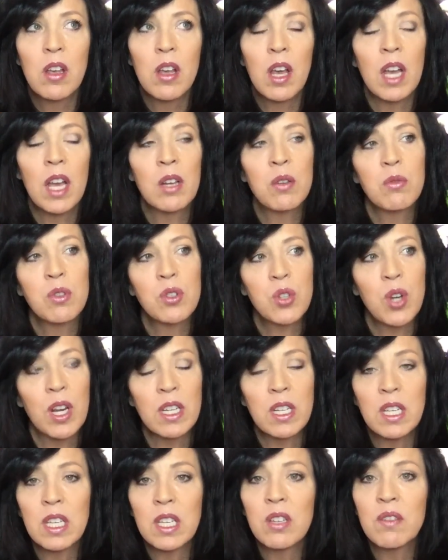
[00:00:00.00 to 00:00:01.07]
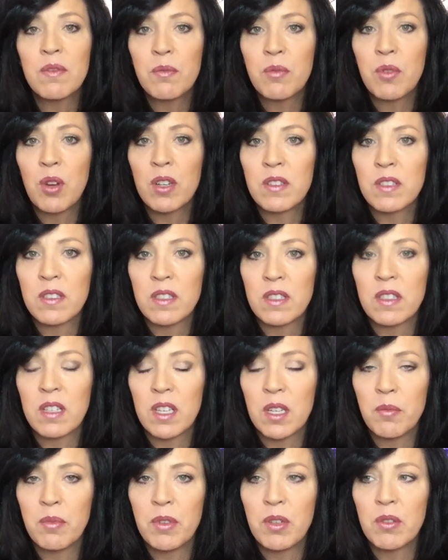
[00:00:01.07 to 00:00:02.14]
and who are trying to heal from
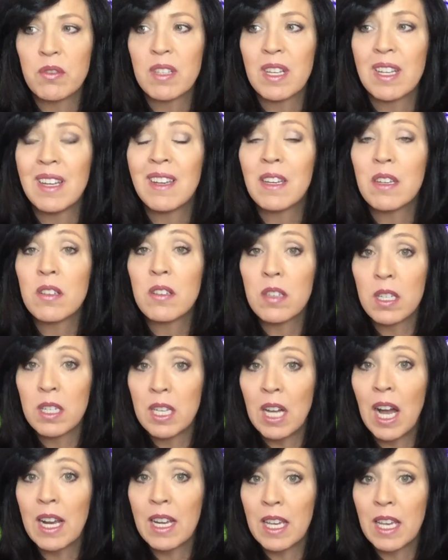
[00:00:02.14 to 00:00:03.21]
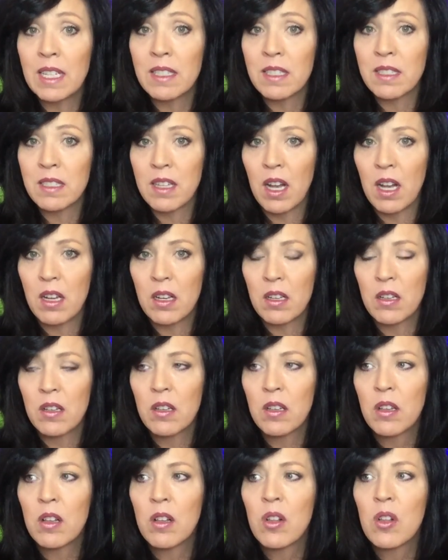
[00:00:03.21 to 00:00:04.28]
narcissistic abuse to not get stuck.
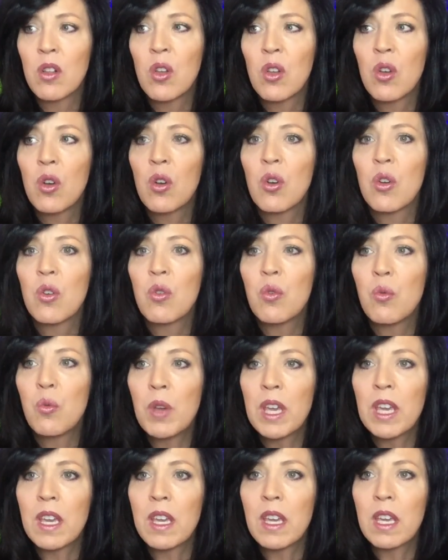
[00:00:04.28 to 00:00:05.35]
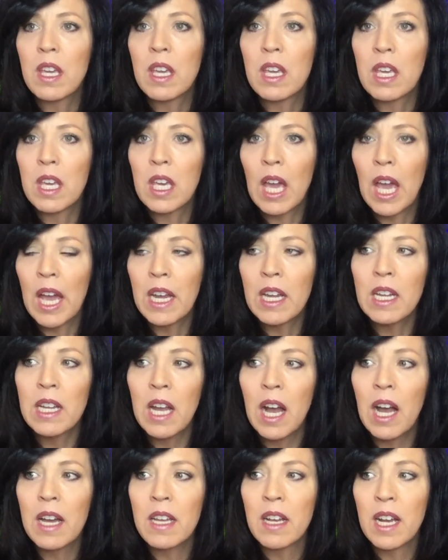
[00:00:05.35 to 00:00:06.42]
We
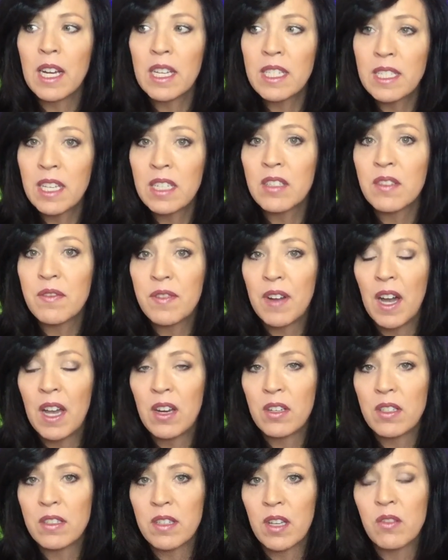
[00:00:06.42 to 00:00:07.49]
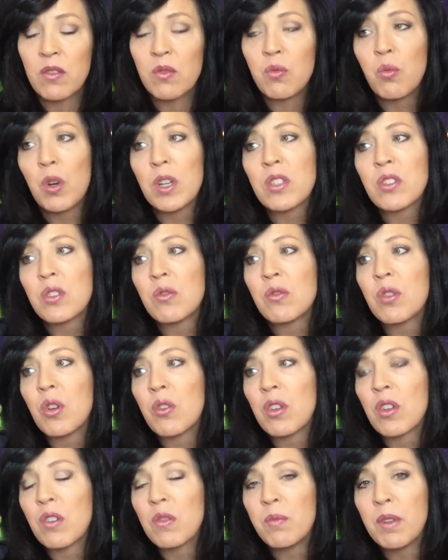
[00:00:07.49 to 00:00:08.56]
cannot identify ourselves. Once you know
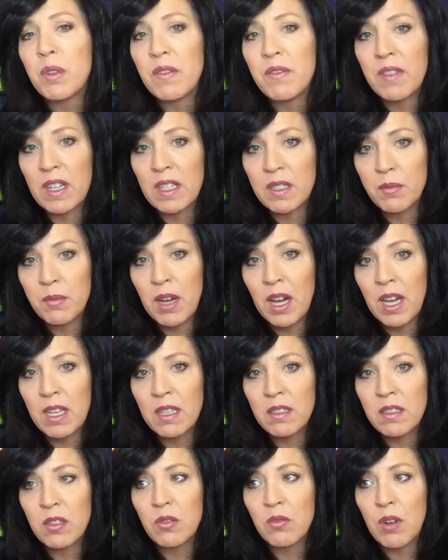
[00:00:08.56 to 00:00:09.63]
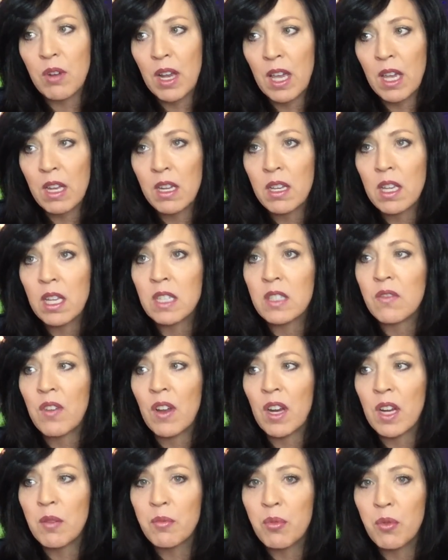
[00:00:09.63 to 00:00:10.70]
that you've been victimized, right, it's
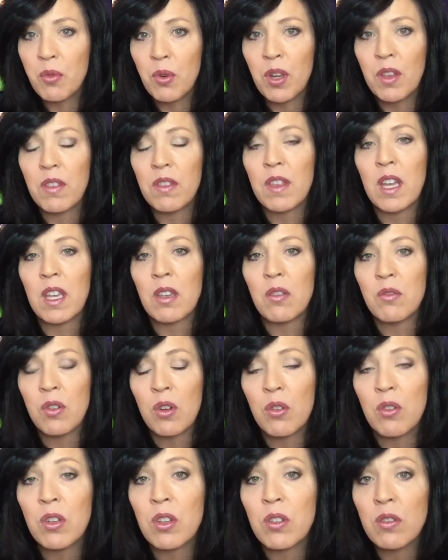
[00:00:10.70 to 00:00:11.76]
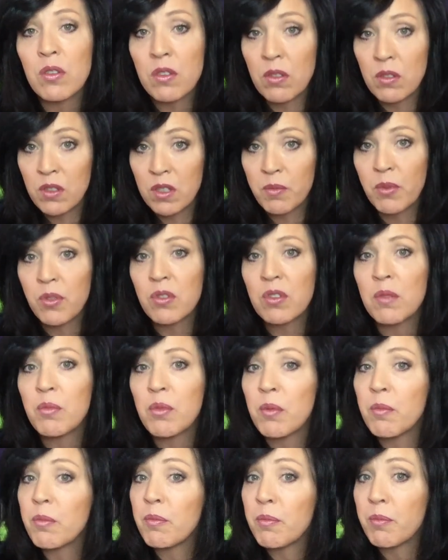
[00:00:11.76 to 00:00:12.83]
very important that you know that you're, you're supposed to
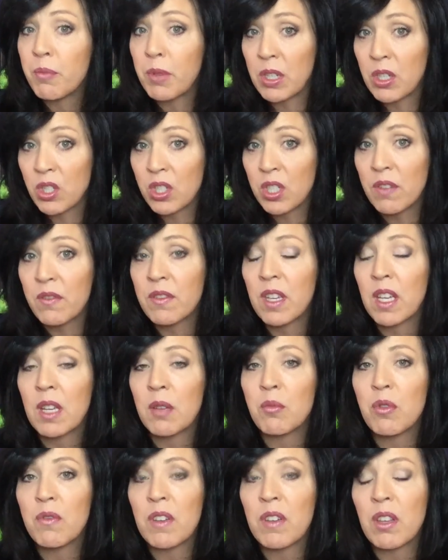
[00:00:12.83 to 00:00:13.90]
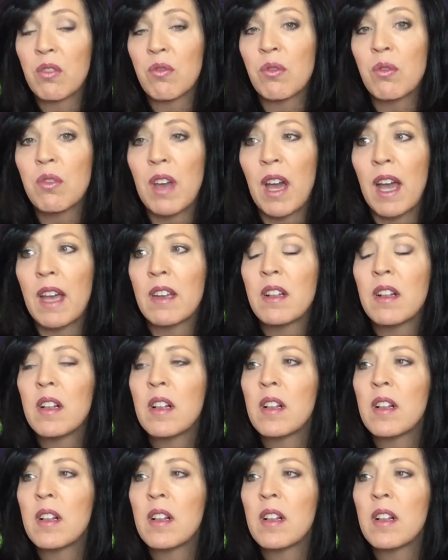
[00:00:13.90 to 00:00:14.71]
be, be shifting and moving through that.